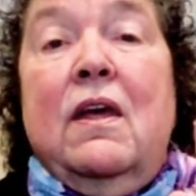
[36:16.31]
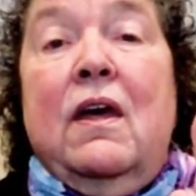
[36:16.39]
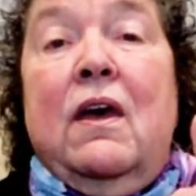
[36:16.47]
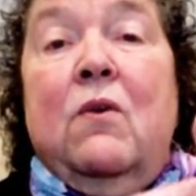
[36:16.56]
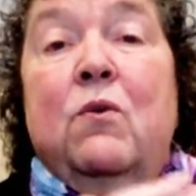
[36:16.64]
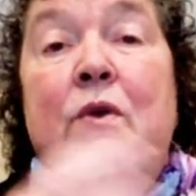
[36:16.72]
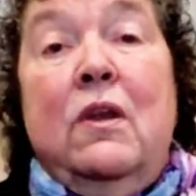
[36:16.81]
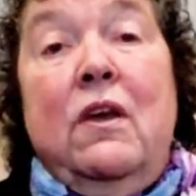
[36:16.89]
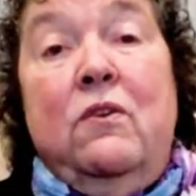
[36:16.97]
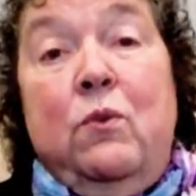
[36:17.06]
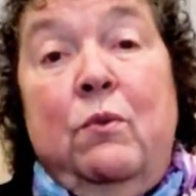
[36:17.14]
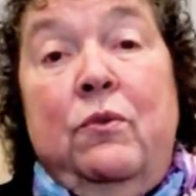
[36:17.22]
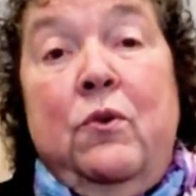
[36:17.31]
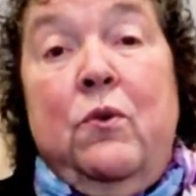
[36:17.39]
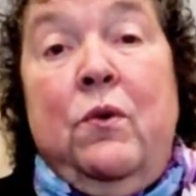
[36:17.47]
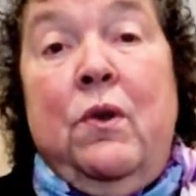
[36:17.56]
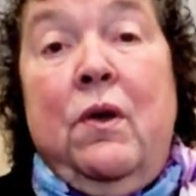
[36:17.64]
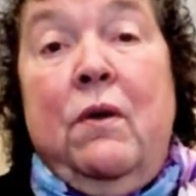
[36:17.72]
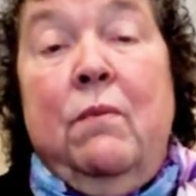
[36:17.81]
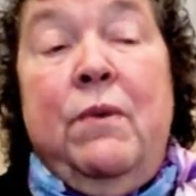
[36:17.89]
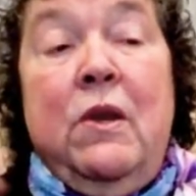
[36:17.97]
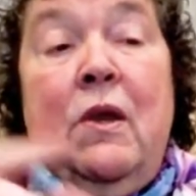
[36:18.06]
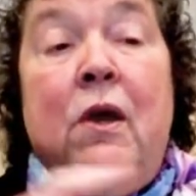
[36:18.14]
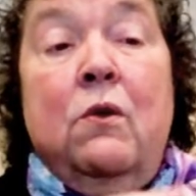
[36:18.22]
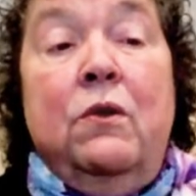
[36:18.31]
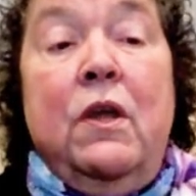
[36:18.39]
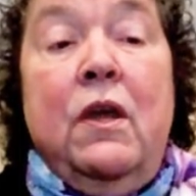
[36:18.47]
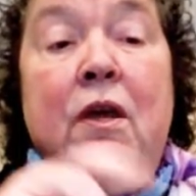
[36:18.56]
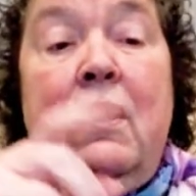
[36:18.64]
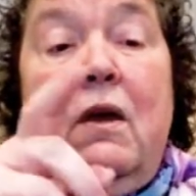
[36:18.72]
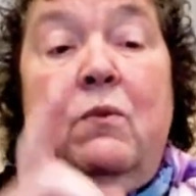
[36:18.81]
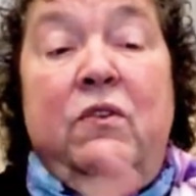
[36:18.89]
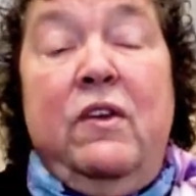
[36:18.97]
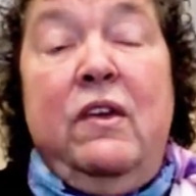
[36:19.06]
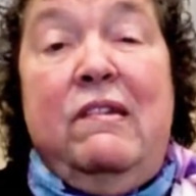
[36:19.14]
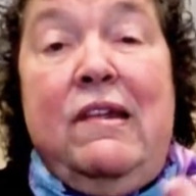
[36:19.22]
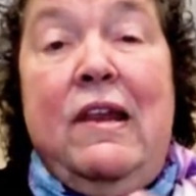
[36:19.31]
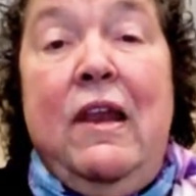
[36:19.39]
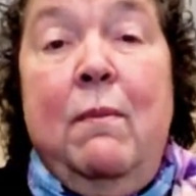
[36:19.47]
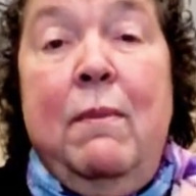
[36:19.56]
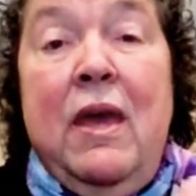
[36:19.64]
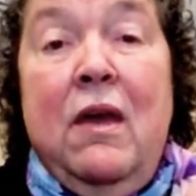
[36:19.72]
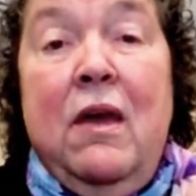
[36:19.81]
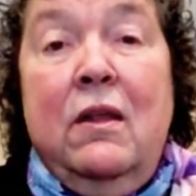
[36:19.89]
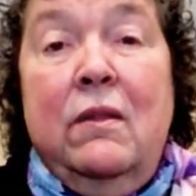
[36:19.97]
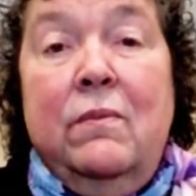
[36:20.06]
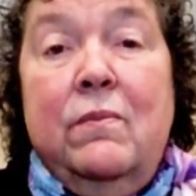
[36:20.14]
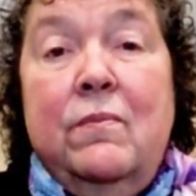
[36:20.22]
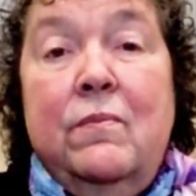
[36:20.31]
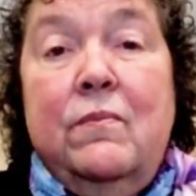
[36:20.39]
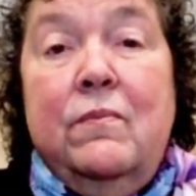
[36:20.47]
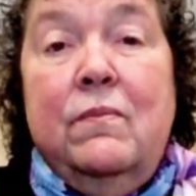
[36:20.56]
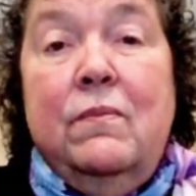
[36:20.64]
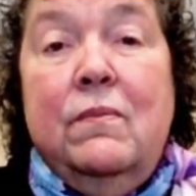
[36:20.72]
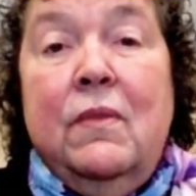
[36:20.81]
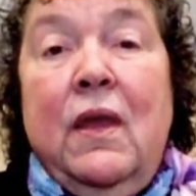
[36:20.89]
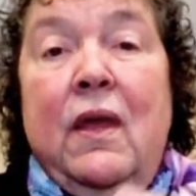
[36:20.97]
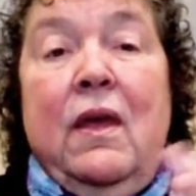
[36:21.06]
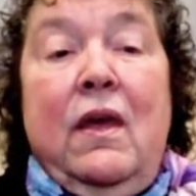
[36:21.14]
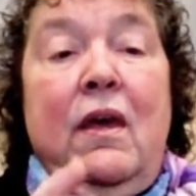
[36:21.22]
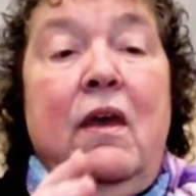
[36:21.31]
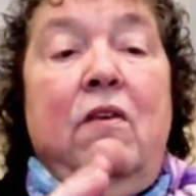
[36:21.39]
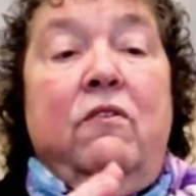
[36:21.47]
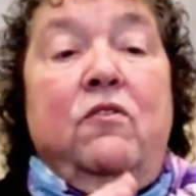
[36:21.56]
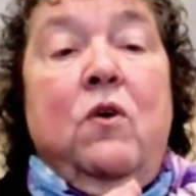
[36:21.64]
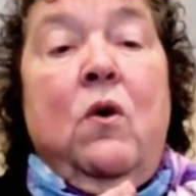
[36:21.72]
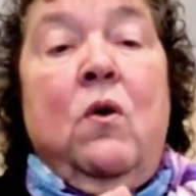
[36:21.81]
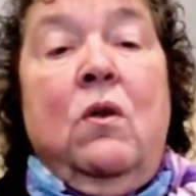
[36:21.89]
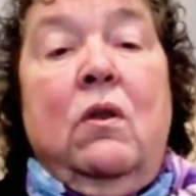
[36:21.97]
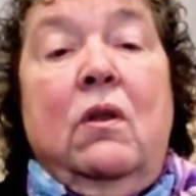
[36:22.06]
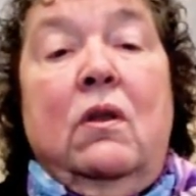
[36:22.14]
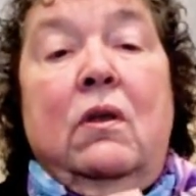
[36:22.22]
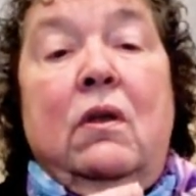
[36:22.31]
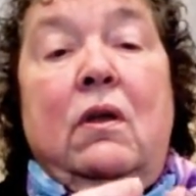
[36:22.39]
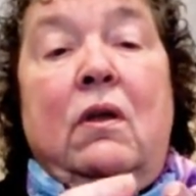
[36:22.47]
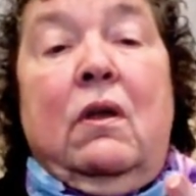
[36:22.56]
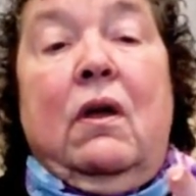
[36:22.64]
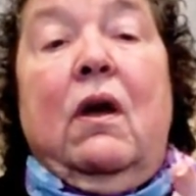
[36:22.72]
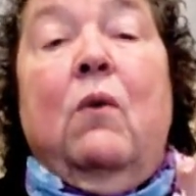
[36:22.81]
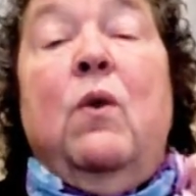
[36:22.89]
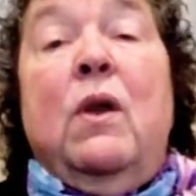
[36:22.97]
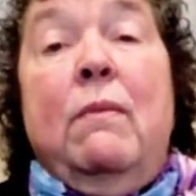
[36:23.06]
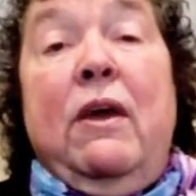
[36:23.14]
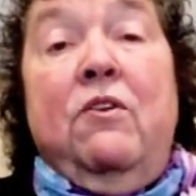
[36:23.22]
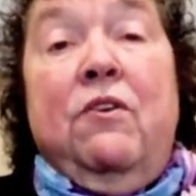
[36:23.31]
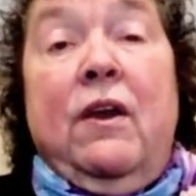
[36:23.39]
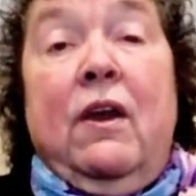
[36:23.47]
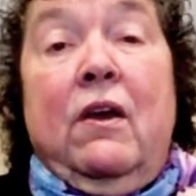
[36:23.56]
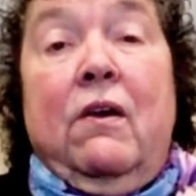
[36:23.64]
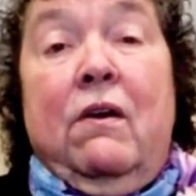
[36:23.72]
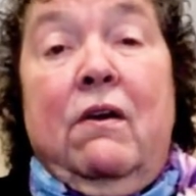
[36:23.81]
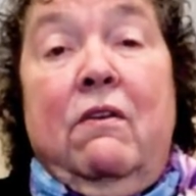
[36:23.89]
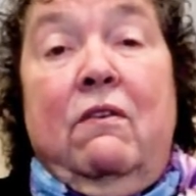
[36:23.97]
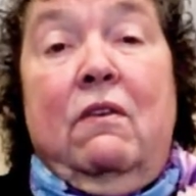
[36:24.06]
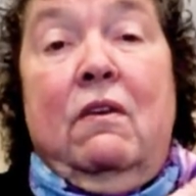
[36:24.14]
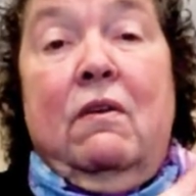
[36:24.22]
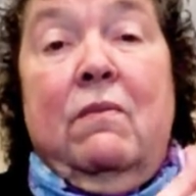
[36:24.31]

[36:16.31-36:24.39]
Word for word: I realized what was going on. But not only was he stealing mail, he stole one of my credit cards.